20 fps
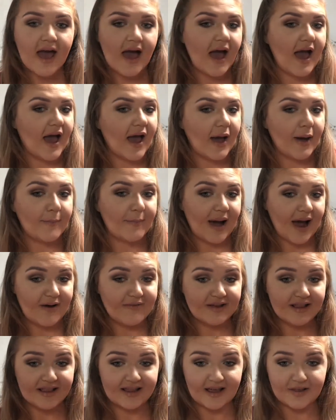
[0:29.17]
I
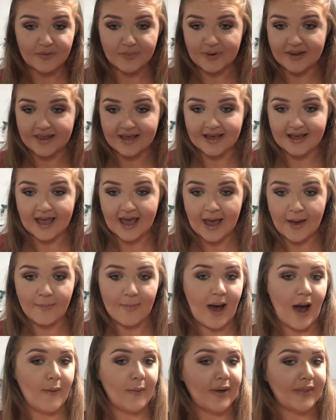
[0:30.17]
really like the way that it came
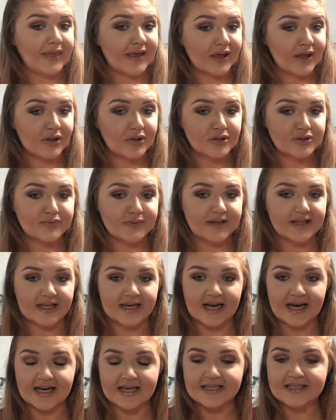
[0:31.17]
out. I think it looks really
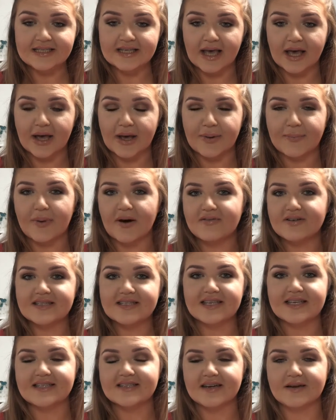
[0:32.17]
nice.
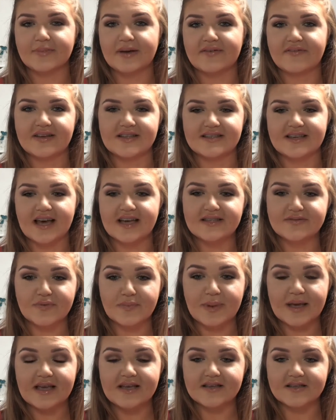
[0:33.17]
Obviously it's going to be a bit of a test for
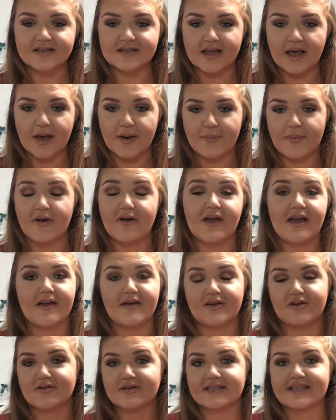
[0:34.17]
me because
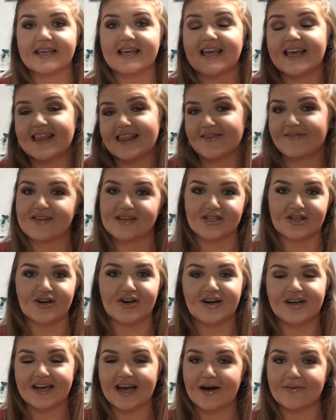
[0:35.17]
you'll see in the video
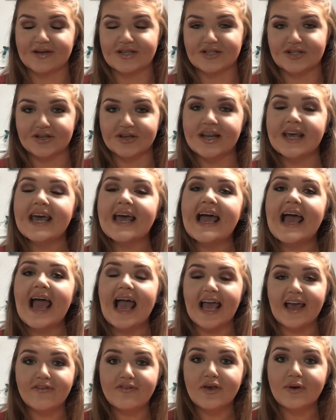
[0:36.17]
on how it's done.
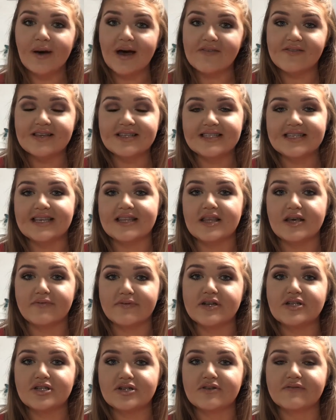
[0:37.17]
If you haven't seen the
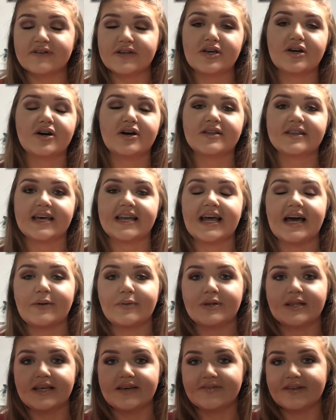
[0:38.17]
original video, then I
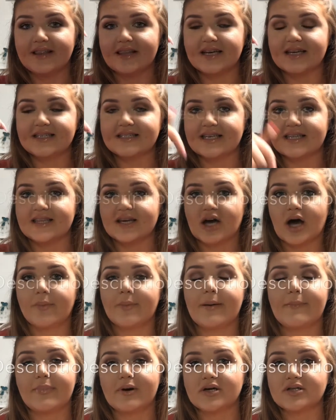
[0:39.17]
will leave it linked in the
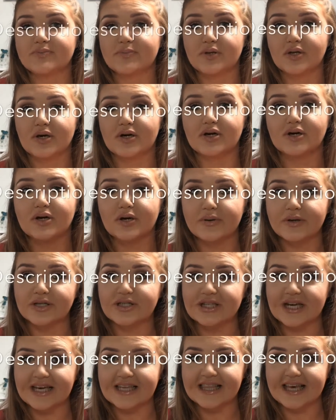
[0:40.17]
comment box below. Go and
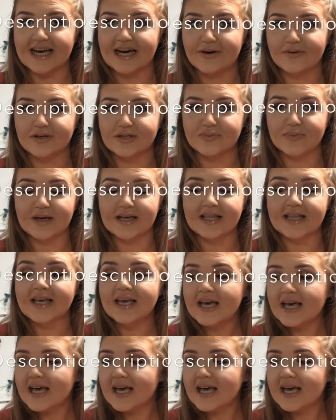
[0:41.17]
check that out as well.